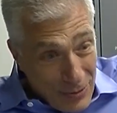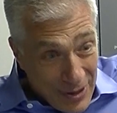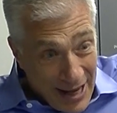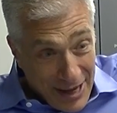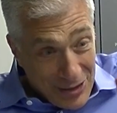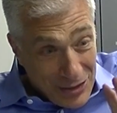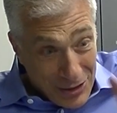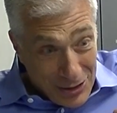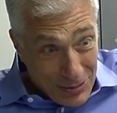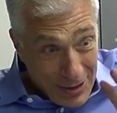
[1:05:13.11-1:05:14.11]
we're like a
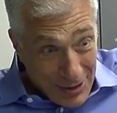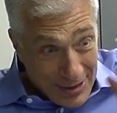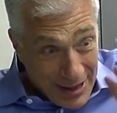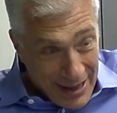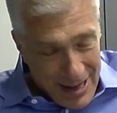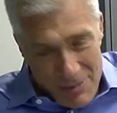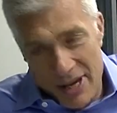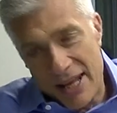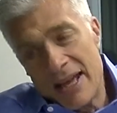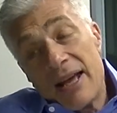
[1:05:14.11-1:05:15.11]
church. We don't tell
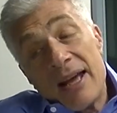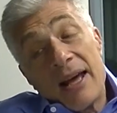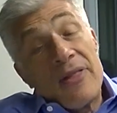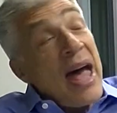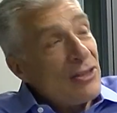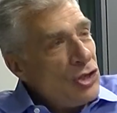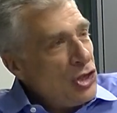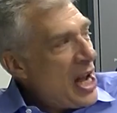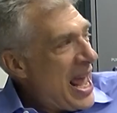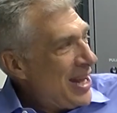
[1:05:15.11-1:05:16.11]
anybody. That's
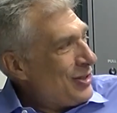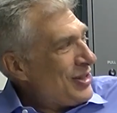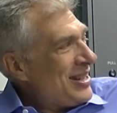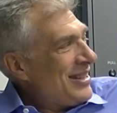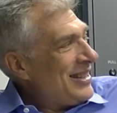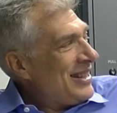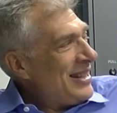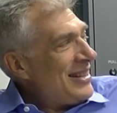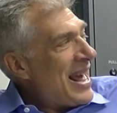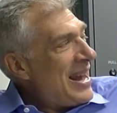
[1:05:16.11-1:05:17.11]
changed.
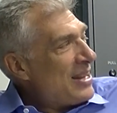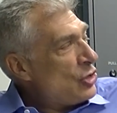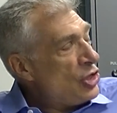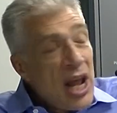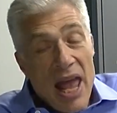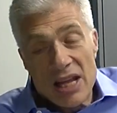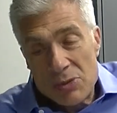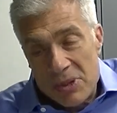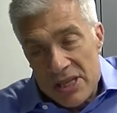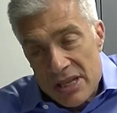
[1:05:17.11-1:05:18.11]
That has changed,
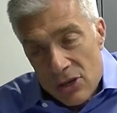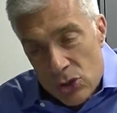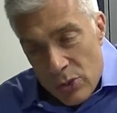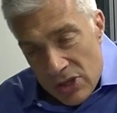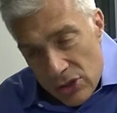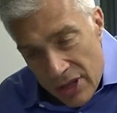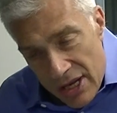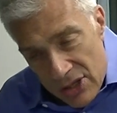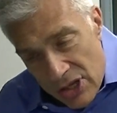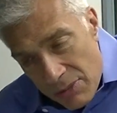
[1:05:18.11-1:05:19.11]
but still Switzerland
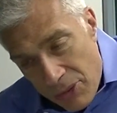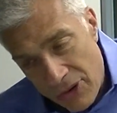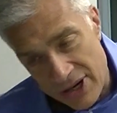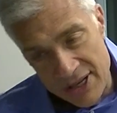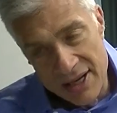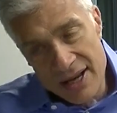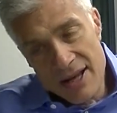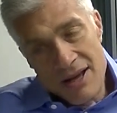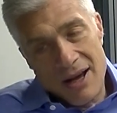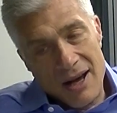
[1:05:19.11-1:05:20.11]
is an important
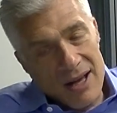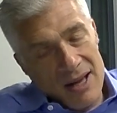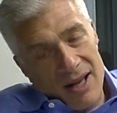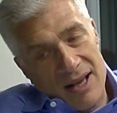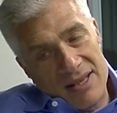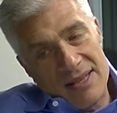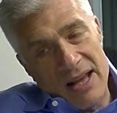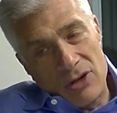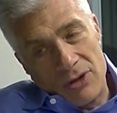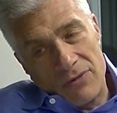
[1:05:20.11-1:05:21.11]

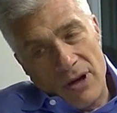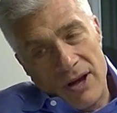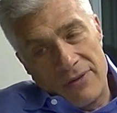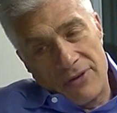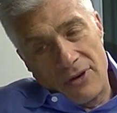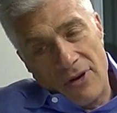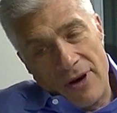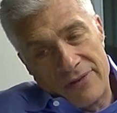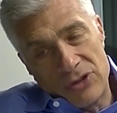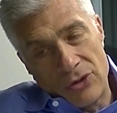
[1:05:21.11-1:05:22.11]
center for
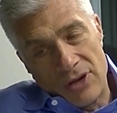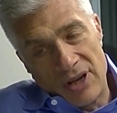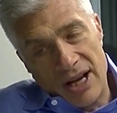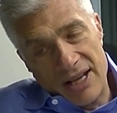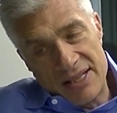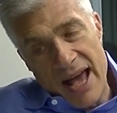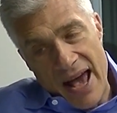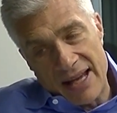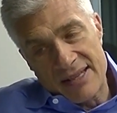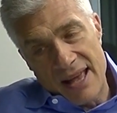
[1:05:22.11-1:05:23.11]
offshore
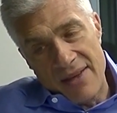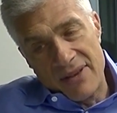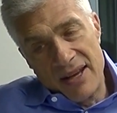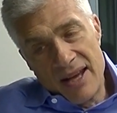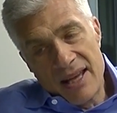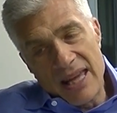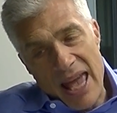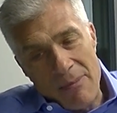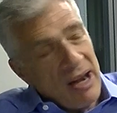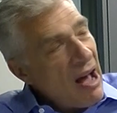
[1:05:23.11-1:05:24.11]
tax haven.
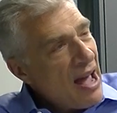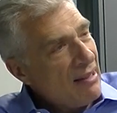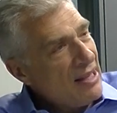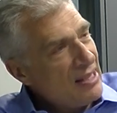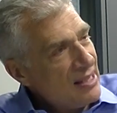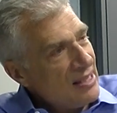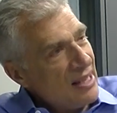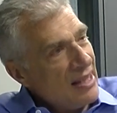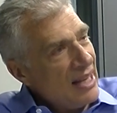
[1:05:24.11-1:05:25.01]
Cayman Islands is in